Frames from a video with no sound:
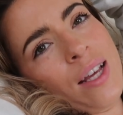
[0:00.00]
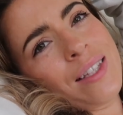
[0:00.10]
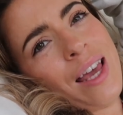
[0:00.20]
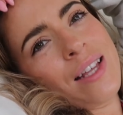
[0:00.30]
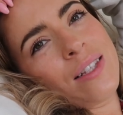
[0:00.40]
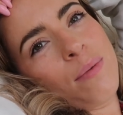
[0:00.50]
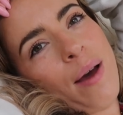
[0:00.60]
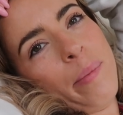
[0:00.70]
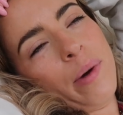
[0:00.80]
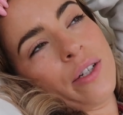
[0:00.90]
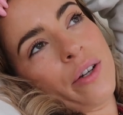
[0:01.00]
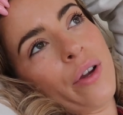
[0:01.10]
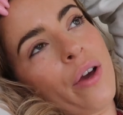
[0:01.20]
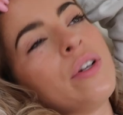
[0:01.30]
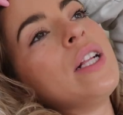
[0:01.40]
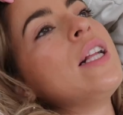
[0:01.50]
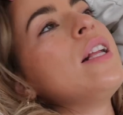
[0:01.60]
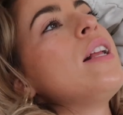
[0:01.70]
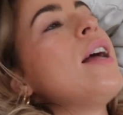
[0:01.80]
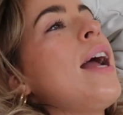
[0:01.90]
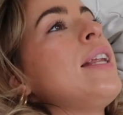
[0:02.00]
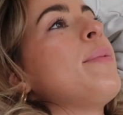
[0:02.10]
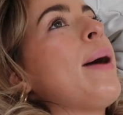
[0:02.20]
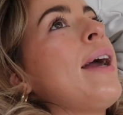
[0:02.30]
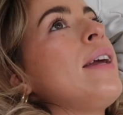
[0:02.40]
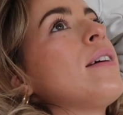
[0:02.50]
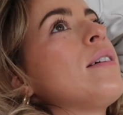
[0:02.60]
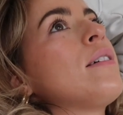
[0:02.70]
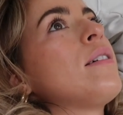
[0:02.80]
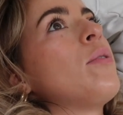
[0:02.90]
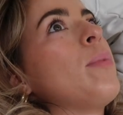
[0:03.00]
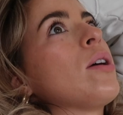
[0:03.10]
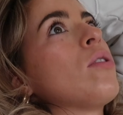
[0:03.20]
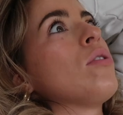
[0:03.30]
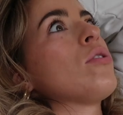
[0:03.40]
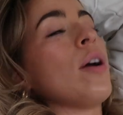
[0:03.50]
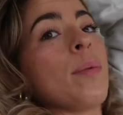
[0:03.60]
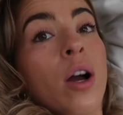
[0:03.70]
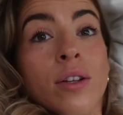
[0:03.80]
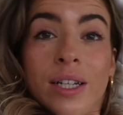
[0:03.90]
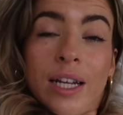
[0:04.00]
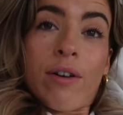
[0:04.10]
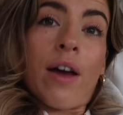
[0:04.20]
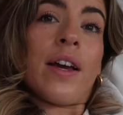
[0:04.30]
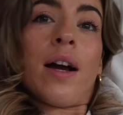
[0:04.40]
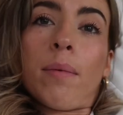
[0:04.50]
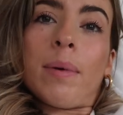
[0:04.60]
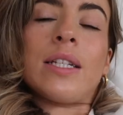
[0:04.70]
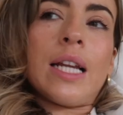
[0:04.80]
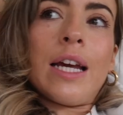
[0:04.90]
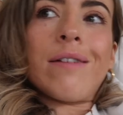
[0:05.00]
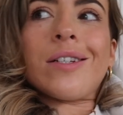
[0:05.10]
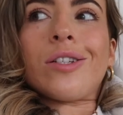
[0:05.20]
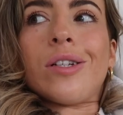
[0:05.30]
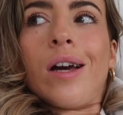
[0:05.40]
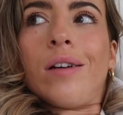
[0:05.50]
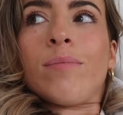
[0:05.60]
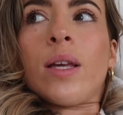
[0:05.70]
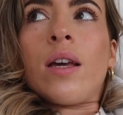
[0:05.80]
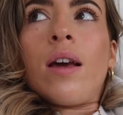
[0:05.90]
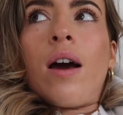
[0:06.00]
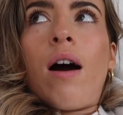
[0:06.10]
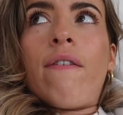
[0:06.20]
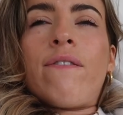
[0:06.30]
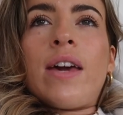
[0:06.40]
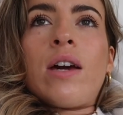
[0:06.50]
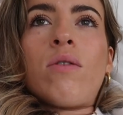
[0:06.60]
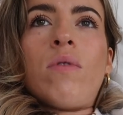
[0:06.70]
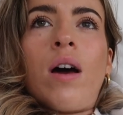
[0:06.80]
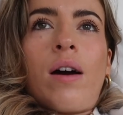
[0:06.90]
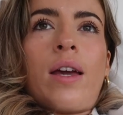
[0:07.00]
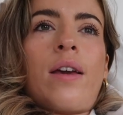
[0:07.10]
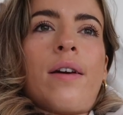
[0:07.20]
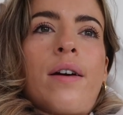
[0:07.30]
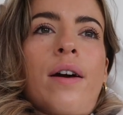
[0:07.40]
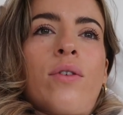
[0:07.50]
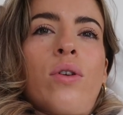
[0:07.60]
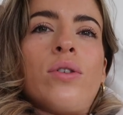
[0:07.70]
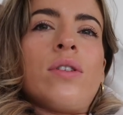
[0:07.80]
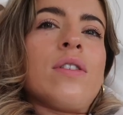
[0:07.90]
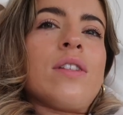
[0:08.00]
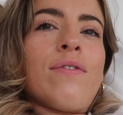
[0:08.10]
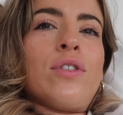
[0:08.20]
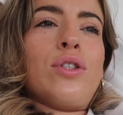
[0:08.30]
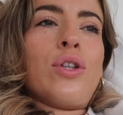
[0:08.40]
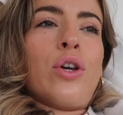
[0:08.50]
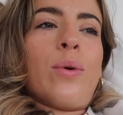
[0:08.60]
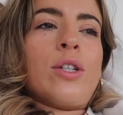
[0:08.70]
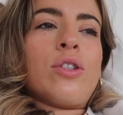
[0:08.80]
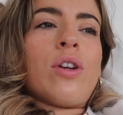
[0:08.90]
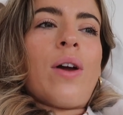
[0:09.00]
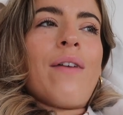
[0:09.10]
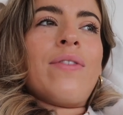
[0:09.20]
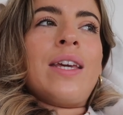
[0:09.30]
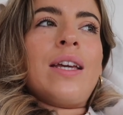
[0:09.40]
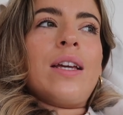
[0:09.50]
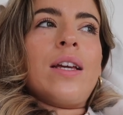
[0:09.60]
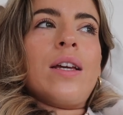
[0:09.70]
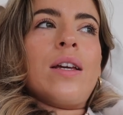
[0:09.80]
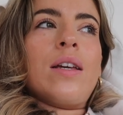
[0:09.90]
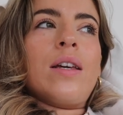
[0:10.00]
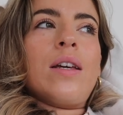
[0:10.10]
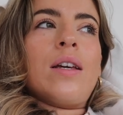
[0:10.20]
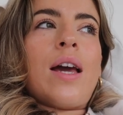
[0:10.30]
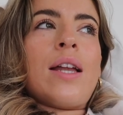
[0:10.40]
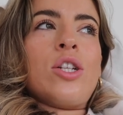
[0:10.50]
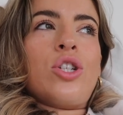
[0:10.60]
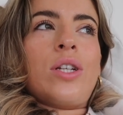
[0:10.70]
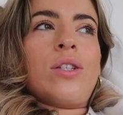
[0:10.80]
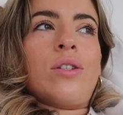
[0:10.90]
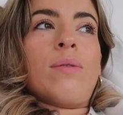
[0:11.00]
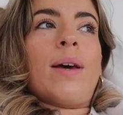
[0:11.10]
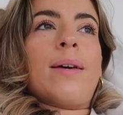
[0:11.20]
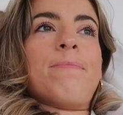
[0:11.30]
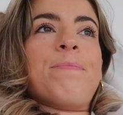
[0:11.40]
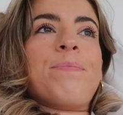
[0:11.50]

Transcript: I say interweb? I don't know. Anyway, oh my gosh, I'm going delirious. I think I'm a bit delirious, you know. I feel like I've got lots of stuff to do. I just don't have the energy to do it.